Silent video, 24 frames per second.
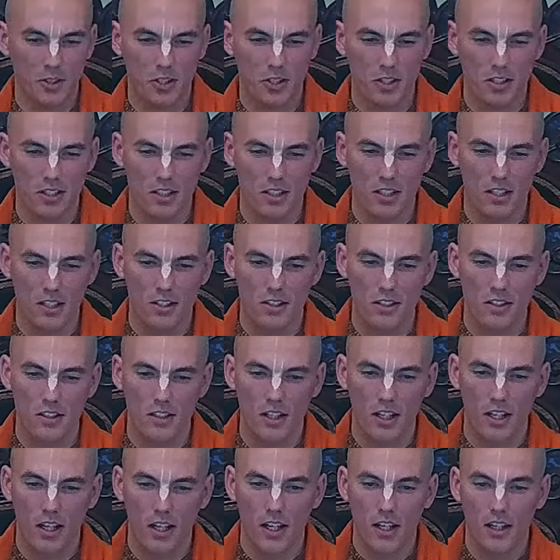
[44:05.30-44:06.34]
Krishna says,
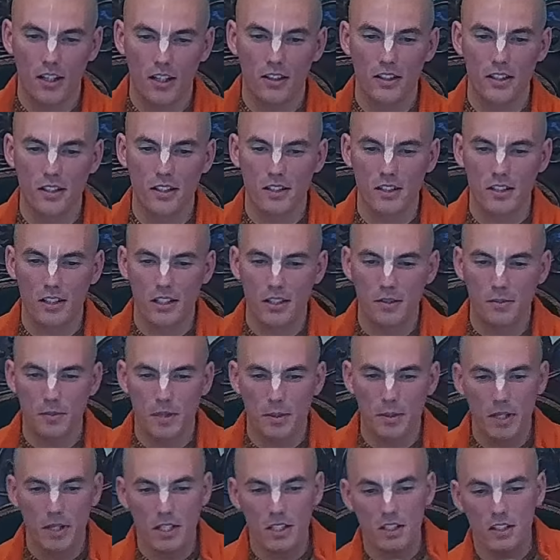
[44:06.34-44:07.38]
he
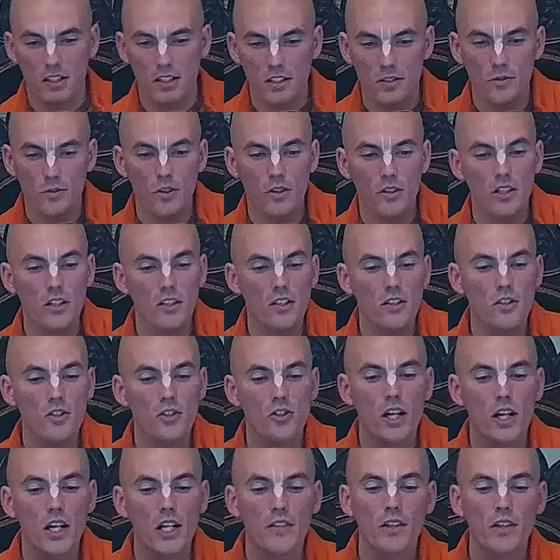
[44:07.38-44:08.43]
mentions this word,
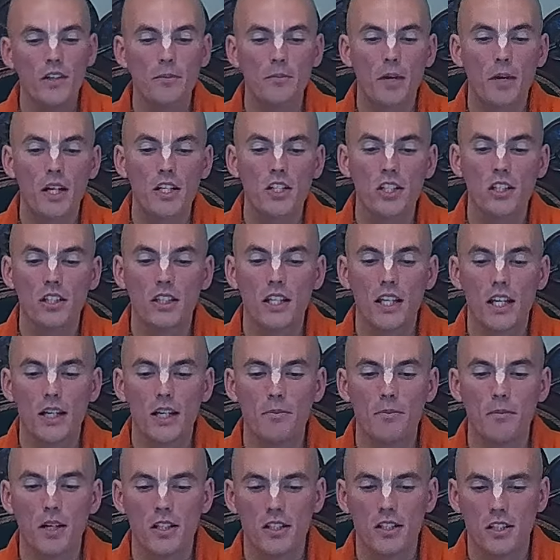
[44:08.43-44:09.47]
shadavan
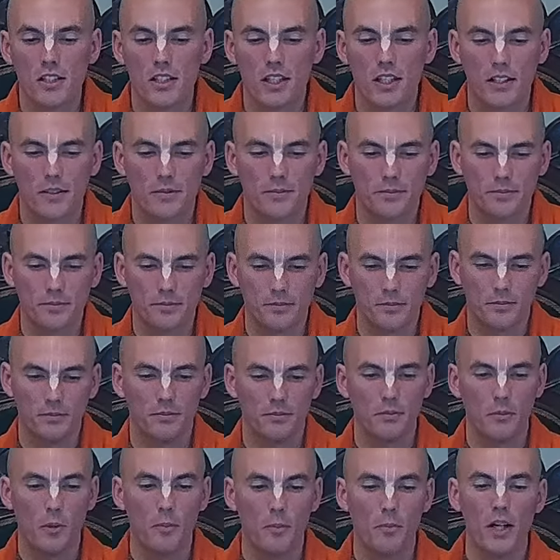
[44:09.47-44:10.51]
bhajate,
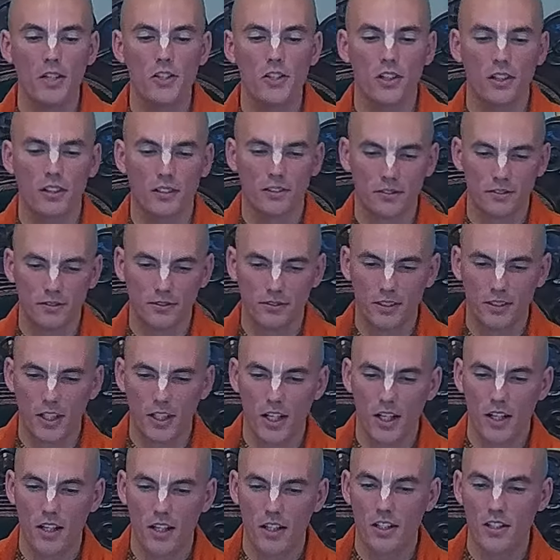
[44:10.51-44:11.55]
or bhajan.
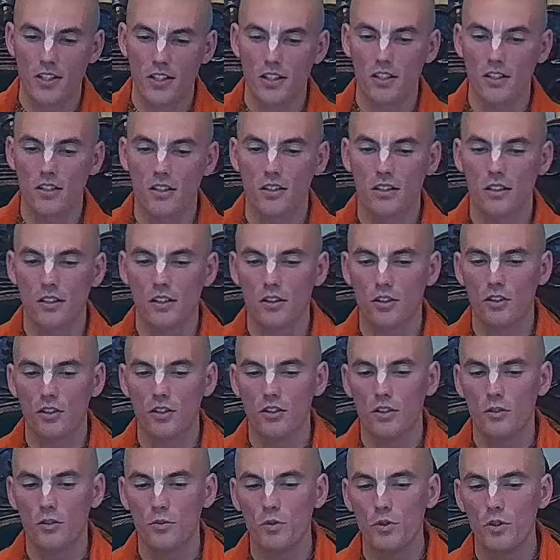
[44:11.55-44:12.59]
This is
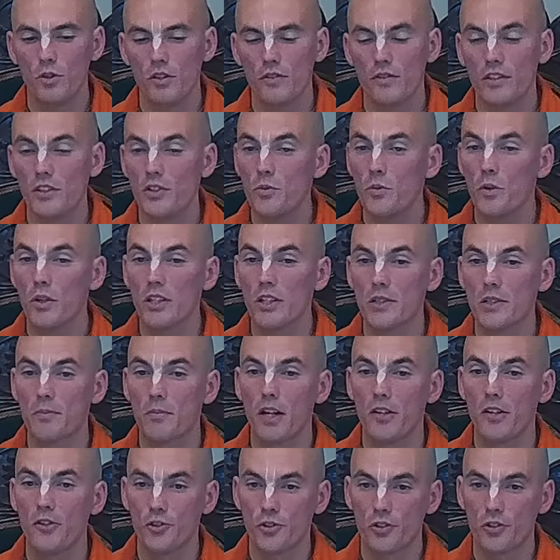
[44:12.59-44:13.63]
the root of this word is
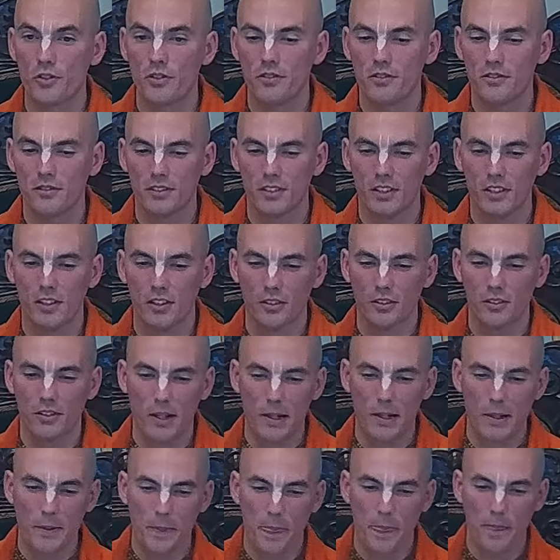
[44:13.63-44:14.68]
bhaj, you know.
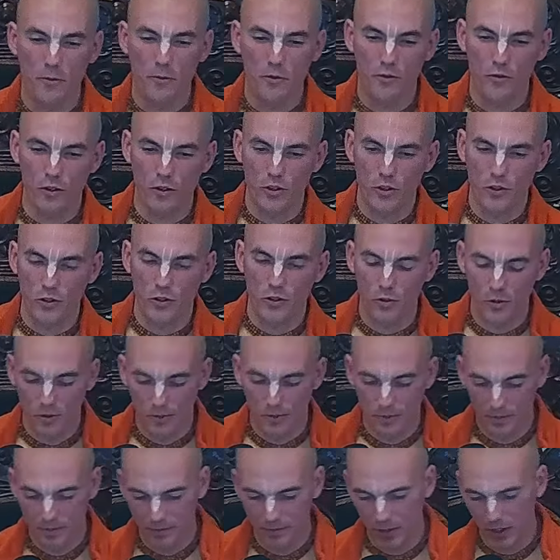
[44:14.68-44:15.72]
Refers
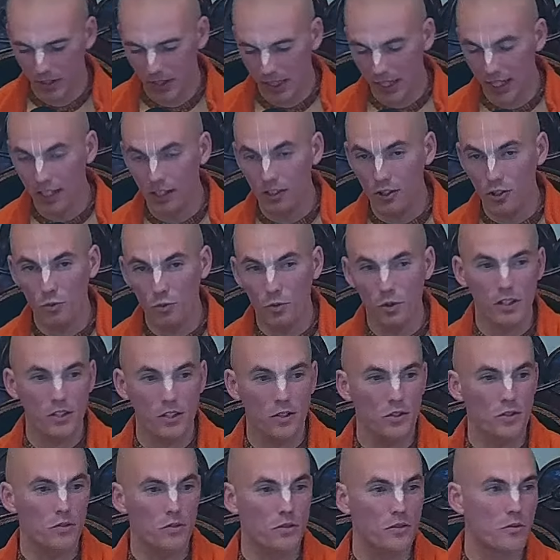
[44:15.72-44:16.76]
to, well, the English
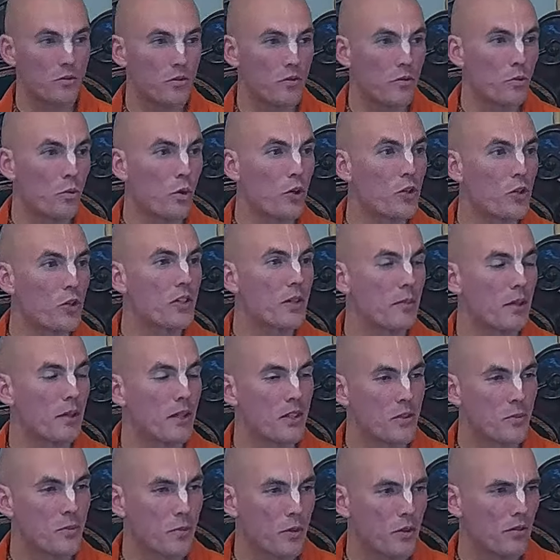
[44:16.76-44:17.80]
word is worship,
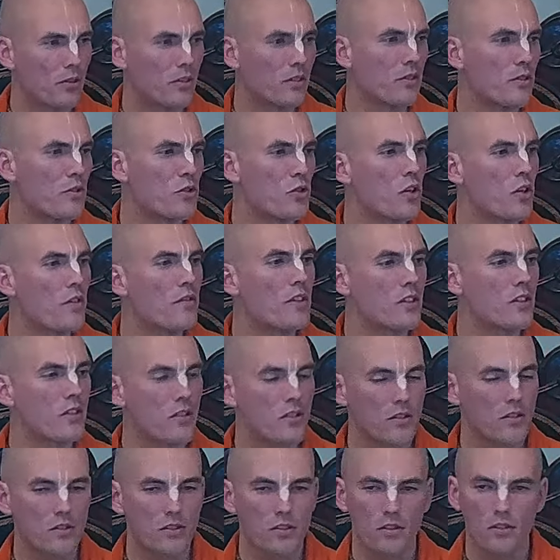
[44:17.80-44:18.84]
but it's more of a
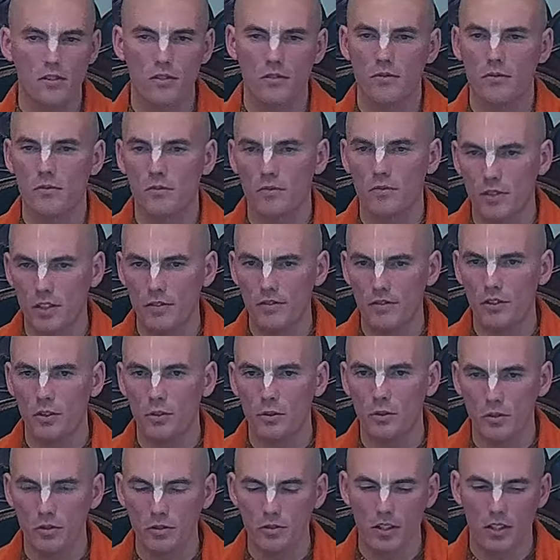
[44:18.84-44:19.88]
service. It's
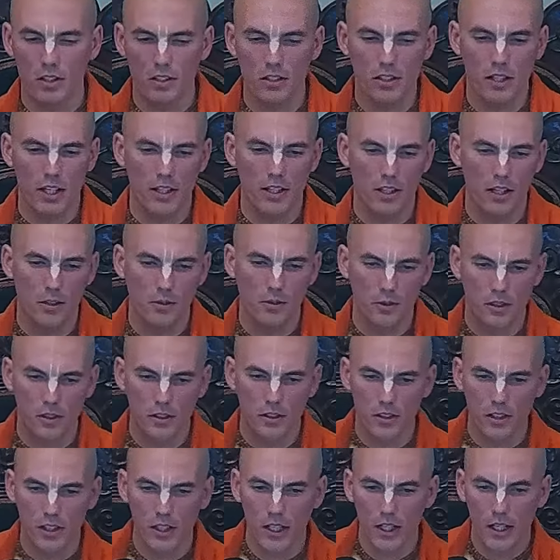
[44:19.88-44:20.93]
difficult to translate that
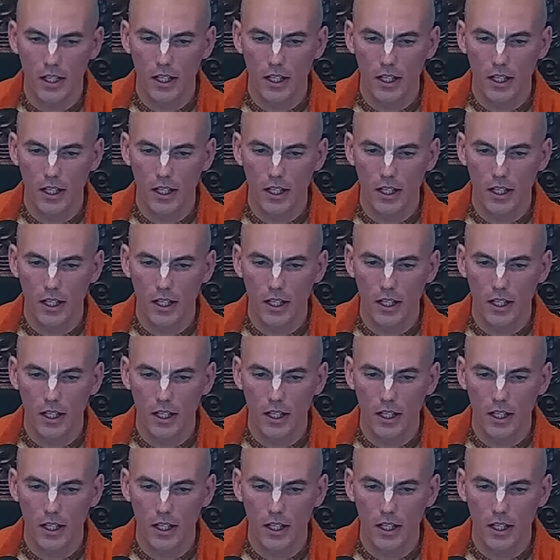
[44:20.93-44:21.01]
word.